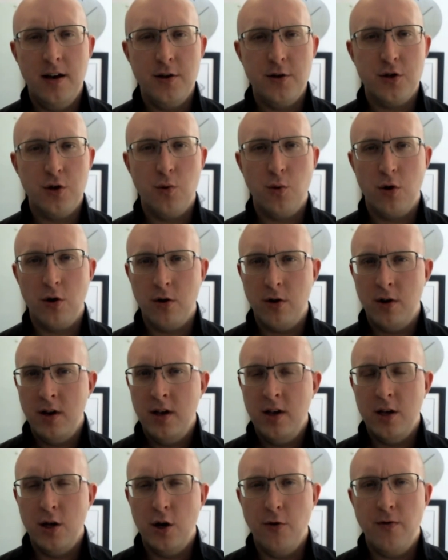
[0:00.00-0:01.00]
So
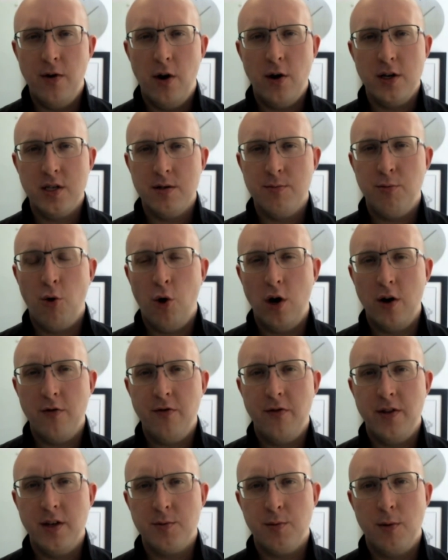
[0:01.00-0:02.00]
we're very supportive
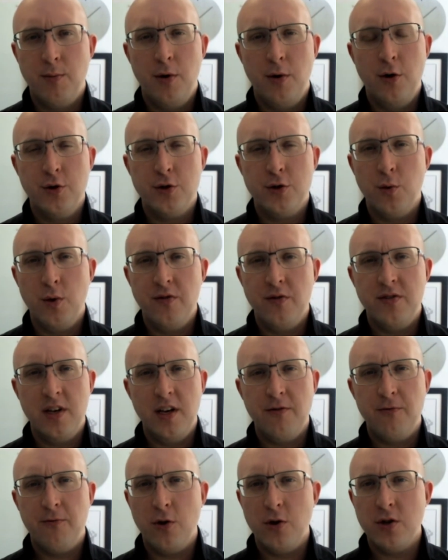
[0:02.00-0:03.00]
of this proposal. We've
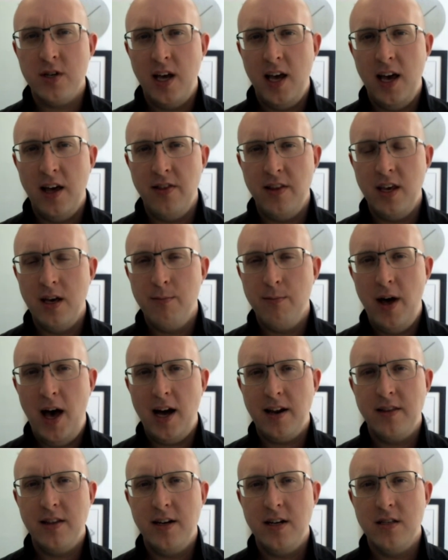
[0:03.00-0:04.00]
seen firsthand the
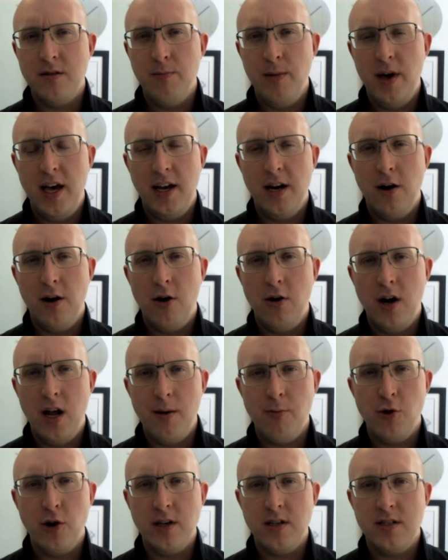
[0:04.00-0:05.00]
impact that it's made in our
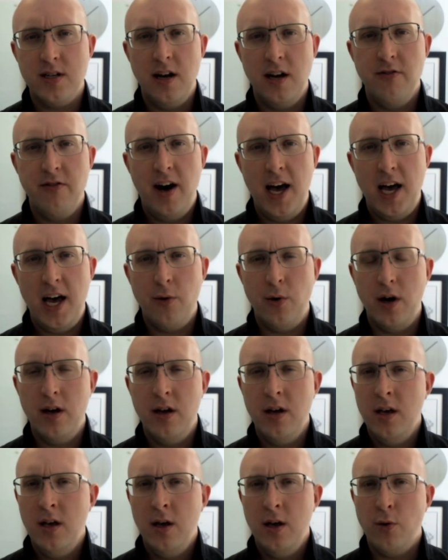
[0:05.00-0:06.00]
neighboring state of Iowa
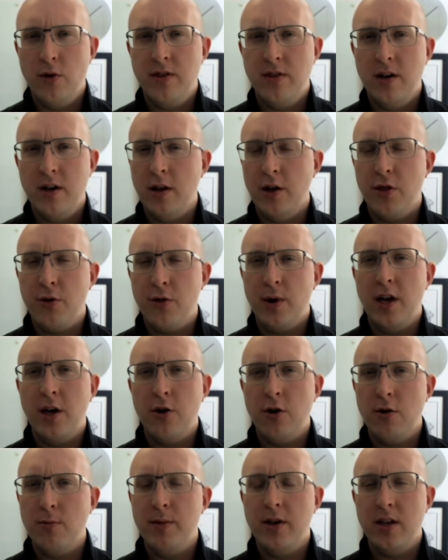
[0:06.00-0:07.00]
with nearly
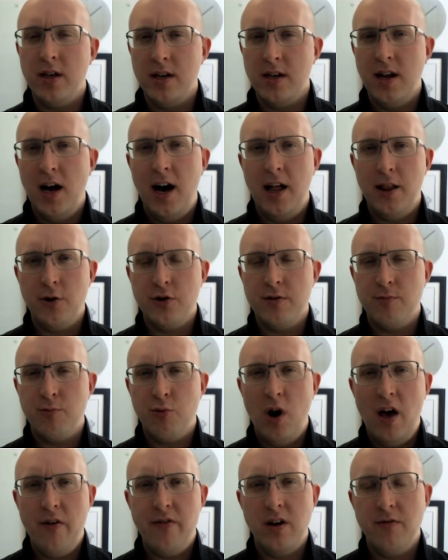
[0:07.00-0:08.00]
$300 million of
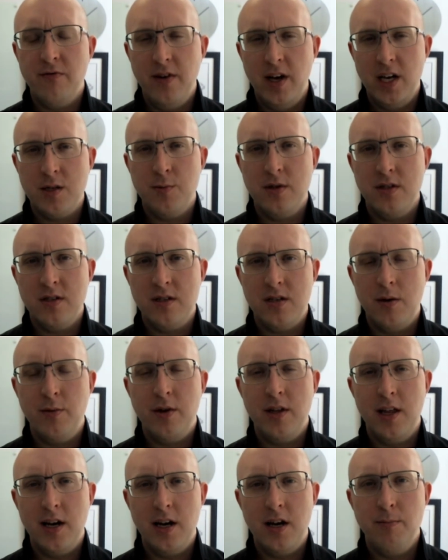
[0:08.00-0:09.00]
private investment
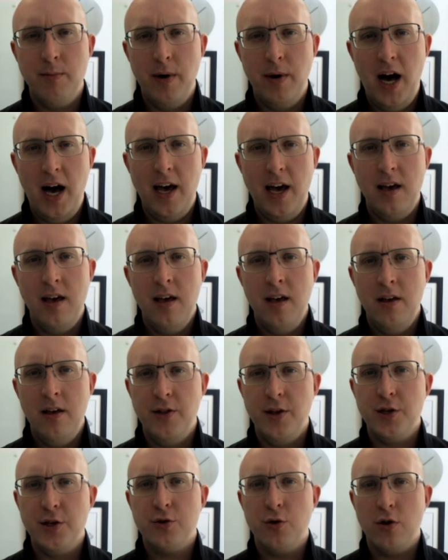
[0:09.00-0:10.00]
stimulated by
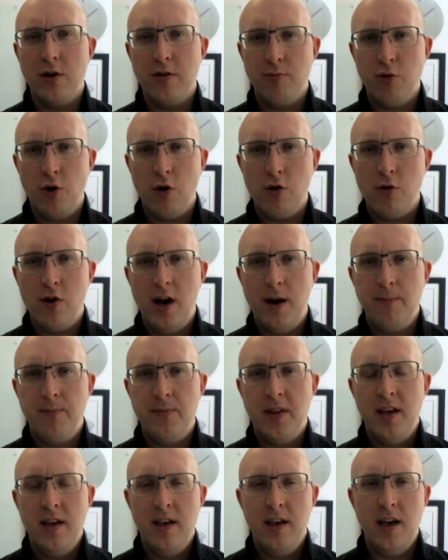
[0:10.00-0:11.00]
this sort of
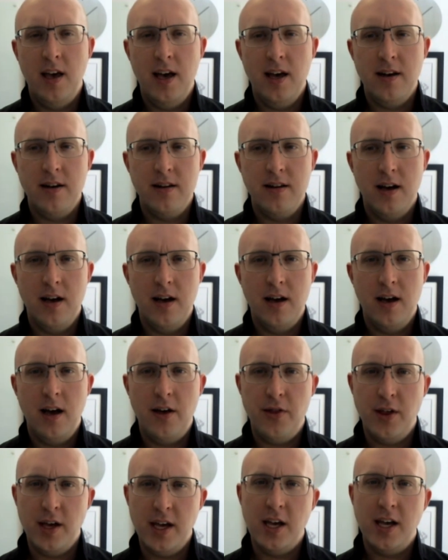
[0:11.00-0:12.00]
program. And I
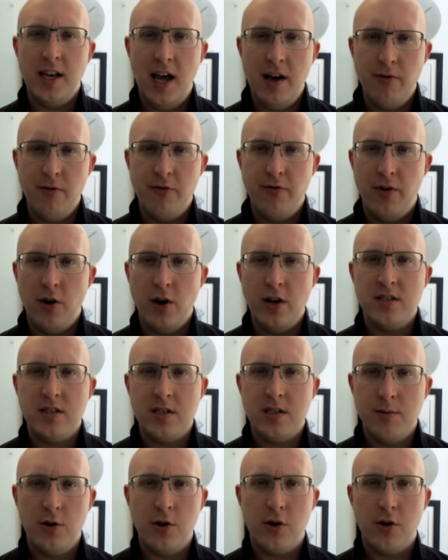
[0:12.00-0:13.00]
think it can have a very
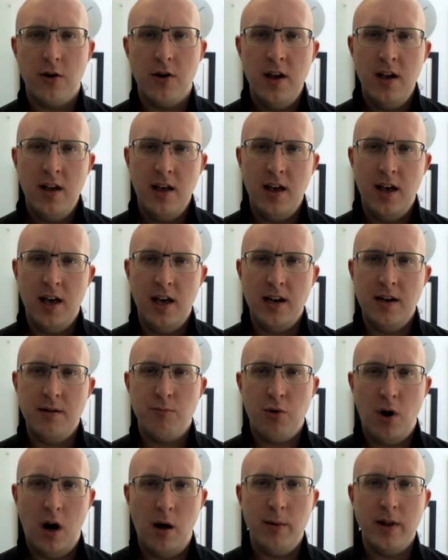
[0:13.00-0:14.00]
similar
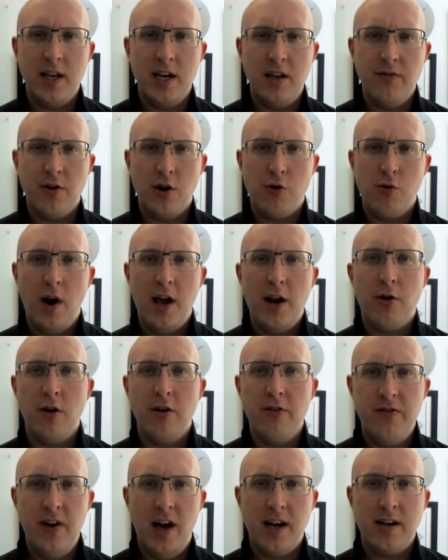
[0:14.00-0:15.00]
and probably an even greater
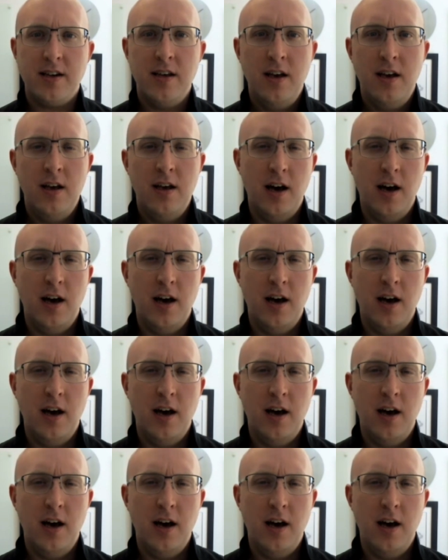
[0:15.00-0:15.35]
effect